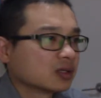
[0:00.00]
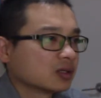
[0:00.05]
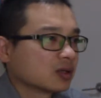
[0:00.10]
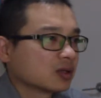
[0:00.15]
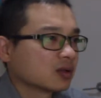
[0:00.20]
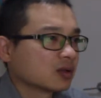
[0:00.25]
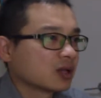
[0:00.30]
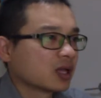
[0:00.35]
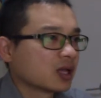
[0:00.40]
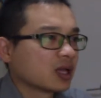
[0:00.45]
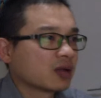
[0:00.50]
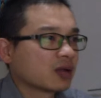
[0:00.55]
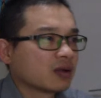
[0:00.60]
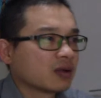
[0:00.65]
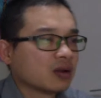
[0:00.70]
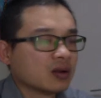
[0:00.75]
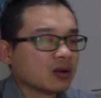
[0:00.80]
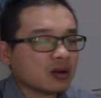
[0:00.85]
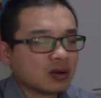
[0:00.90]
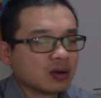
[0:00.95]
There are
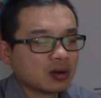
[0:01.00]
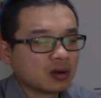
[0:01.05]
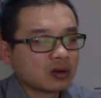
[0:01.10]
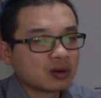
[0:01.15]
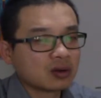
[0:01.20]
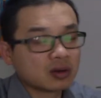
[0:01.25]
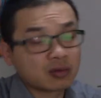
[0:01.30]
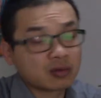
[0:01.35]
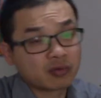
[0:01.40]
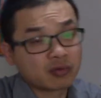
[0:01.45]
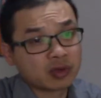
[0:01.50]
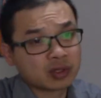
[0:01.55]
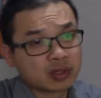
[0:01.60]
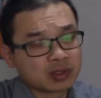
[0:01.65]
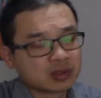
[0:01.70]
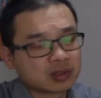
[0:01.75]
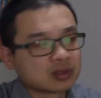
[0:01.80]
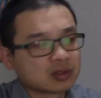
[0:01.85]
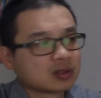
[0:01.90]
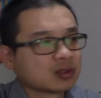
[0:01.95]
a lot of
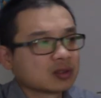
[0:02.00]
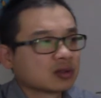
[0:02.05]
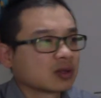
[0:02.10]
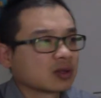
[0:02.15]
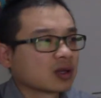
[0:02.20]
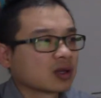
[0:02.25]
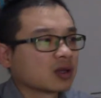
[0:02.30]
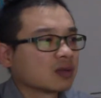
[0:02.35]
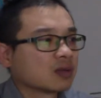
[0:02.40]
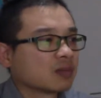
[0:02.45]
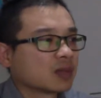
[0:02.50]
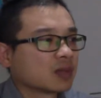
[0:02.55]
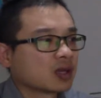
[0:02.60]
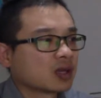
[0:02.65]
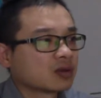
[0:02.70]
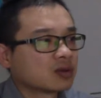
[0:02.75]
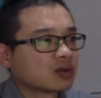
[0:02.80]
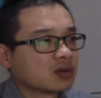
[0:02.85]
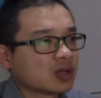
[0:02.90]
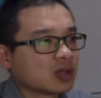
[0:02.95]
reasons. Okay.
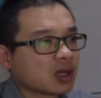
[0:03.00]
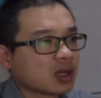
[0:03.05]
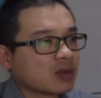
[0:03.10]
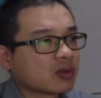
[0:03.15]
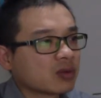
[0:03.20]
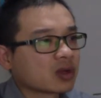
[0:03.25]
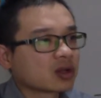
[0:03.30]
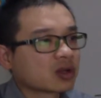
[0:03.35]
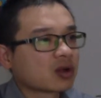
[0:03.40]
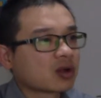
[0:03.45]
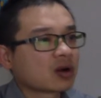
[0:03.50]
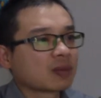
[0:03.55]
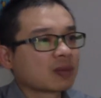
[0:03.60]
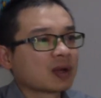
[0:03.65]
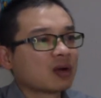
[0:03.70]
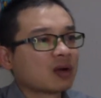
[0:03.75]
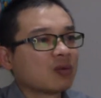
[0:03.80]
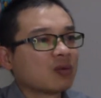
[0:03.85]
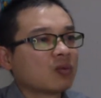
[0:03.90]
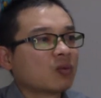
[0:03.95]
Now today we're going to talk
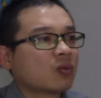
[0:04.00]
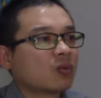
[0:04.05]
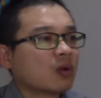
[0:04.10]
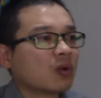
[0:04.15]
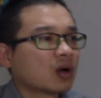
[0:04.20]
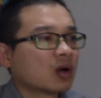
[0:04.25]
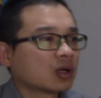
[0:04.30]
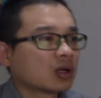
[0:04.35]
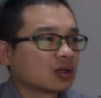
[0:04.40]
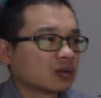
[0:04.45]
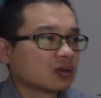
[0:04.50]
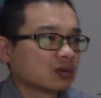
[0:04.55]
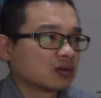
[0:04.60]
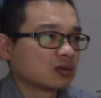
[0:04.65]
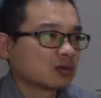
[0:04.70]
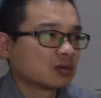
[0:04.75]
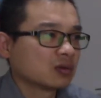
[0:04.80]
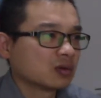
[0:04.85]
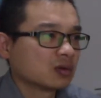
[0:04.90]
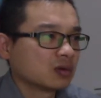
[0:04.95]
about what
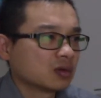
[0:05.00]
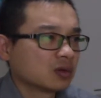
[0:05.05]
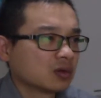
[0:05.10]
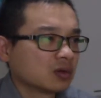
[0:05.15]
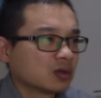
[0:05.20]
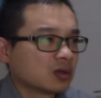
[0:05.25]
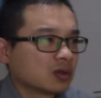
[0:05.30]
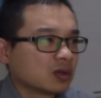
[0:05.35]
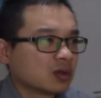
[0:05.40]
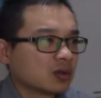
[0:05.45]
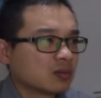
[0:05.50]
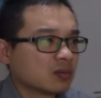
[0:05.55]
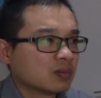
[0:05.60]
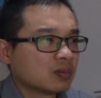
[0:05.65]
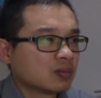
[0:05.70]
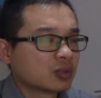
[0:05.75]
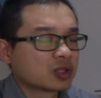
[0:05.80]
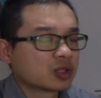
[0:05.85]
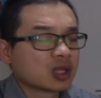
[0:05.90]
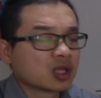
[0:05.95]

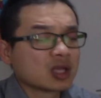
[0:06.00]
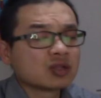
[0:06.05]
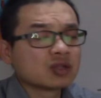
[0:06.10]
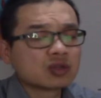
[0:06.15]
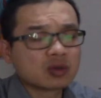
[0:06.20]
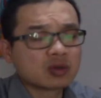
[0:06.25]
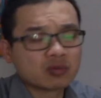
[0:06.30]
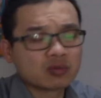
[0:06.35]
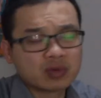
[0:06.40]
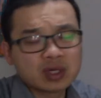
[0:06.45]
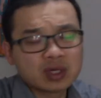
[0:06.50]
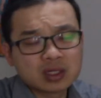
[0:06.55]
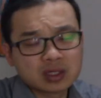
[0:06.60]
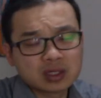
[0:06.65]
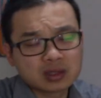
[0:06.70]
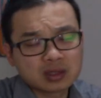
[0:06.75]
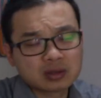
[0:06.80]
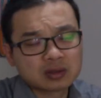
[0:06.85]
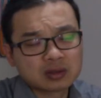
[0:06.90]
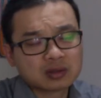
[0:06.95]
potential
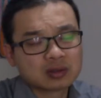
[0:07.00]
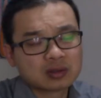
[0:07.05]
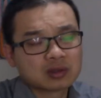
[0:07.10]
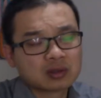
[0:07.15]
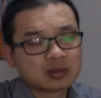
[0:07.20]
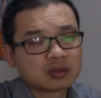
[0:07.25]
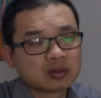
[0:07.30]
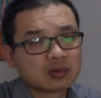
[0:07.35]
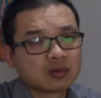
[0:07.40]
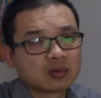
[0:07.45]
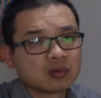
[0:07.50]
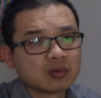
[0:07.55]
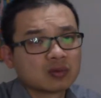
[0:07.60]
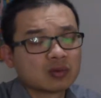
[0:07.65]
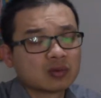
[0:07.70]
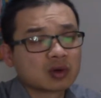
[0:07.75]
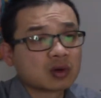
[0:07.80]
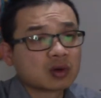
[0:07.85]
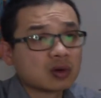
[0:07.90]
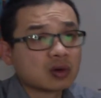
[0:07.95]
reasons
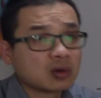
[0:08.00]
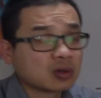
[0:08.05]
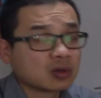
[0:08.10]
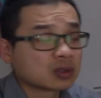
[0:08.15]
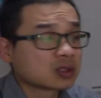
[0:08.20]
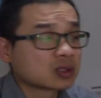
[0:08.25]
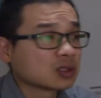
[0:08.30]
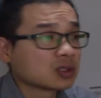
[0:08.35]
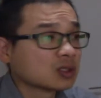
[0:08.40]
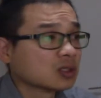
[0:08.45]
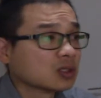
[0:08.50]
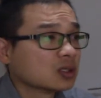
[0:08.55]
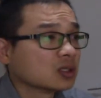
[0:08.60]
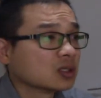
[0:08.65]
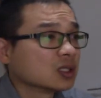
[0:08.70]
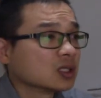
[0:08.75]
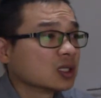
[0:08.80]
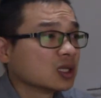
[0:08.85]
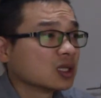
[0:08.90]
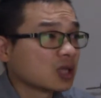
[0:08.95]
will cause
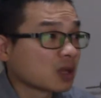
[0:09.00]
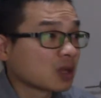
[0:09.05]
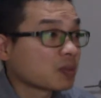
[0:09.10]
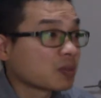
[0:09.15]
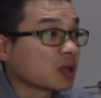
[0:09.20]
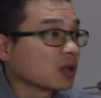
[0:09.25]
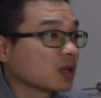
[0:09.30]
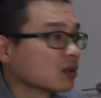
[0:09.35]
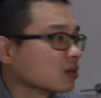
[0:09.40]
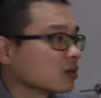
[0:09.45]
neck pain.